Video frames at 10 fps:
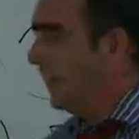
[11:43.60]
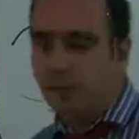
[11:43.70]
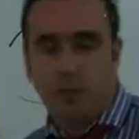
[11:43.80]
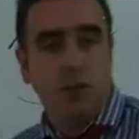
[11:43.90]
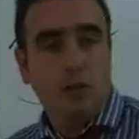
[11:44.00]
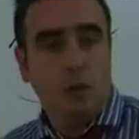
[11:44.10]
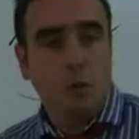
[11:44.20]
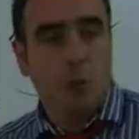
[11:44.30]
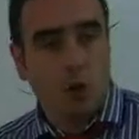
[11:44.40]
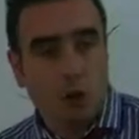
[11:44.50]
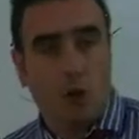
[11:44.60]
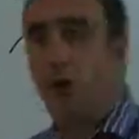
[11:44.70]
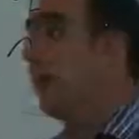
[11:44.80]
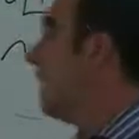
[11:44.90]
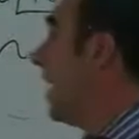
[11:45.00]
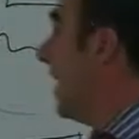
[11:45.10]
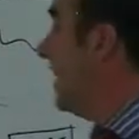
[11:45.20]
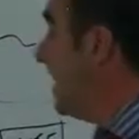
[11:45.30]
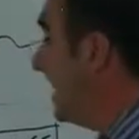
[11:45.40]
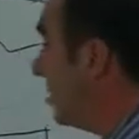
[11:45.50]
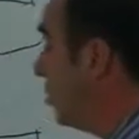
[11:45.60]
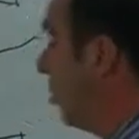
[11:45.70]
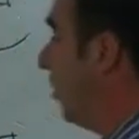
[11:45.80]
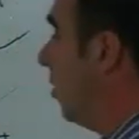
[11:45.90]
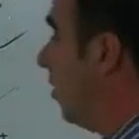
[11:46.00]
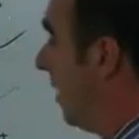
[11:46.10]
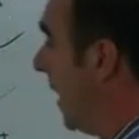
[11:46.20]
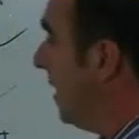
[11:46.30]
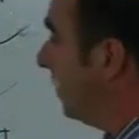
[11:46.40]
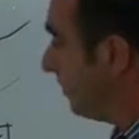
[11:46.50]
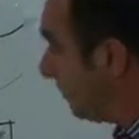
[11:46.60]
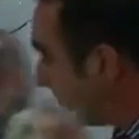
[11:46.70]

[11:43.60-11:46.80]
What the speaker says: method to return an integer, okay?